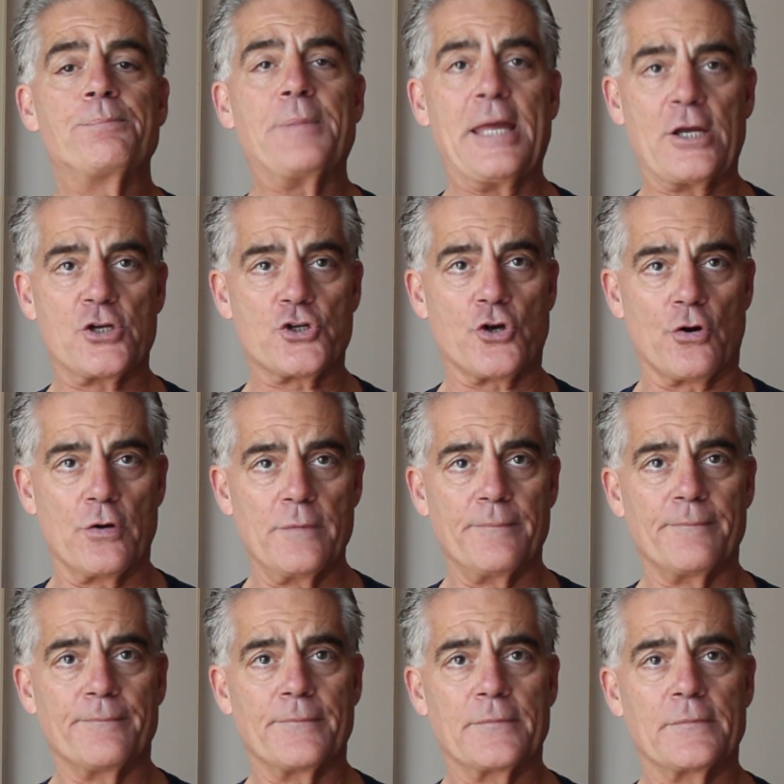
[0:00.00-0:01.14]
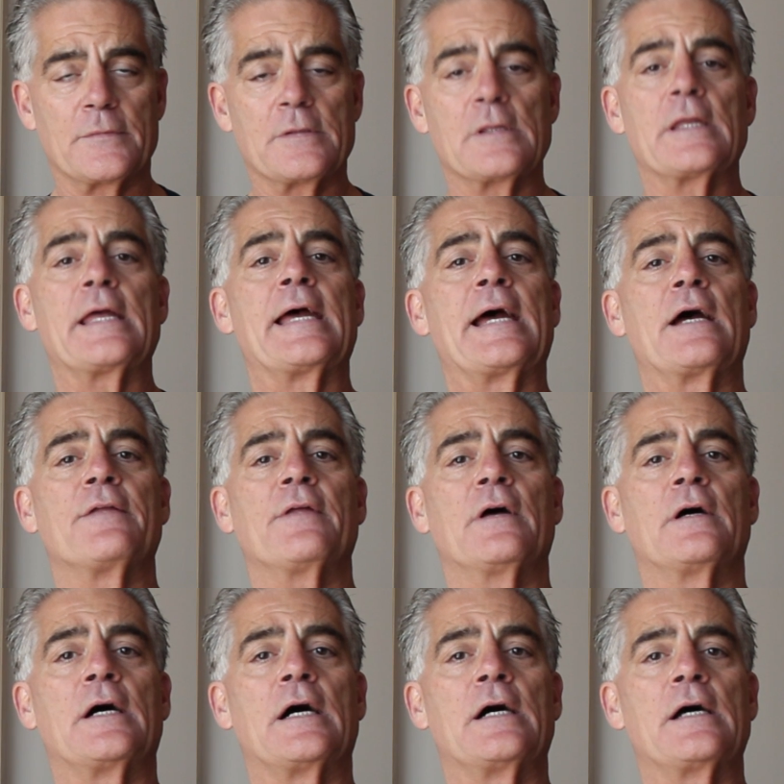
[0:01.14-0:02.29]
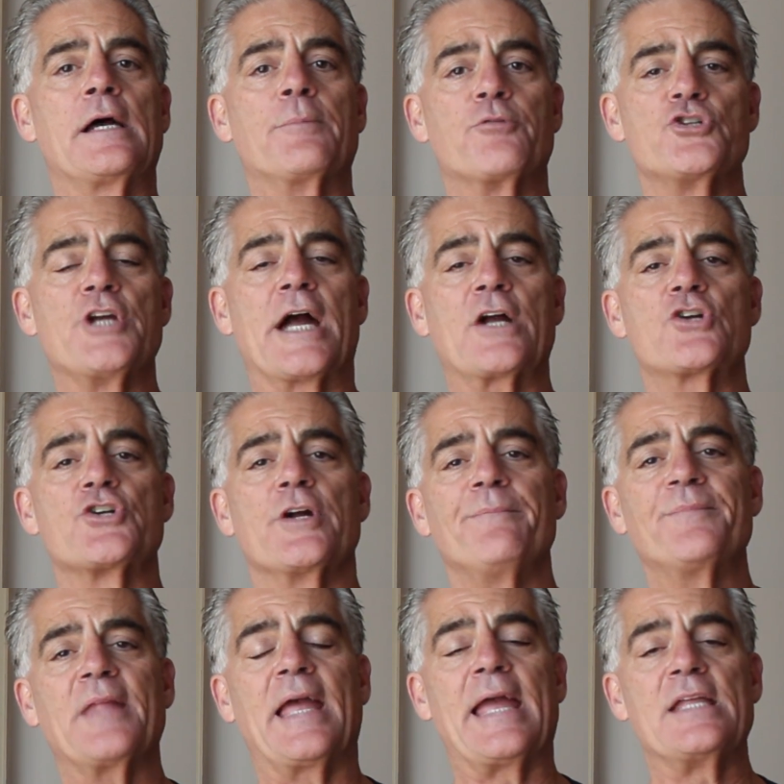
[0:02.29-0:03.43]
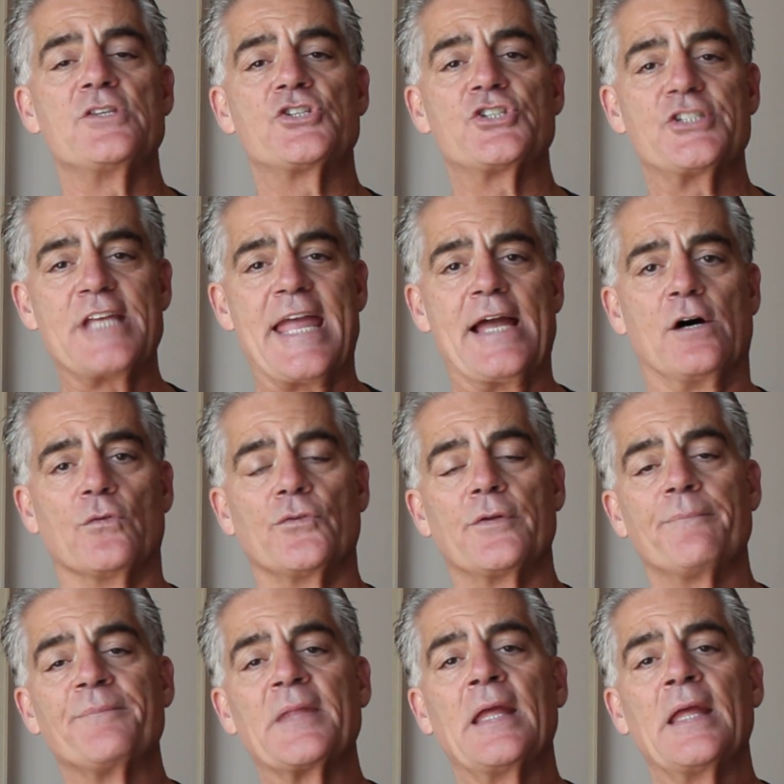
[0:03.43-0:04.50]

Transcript: picture, a, uh, a projection, and sound,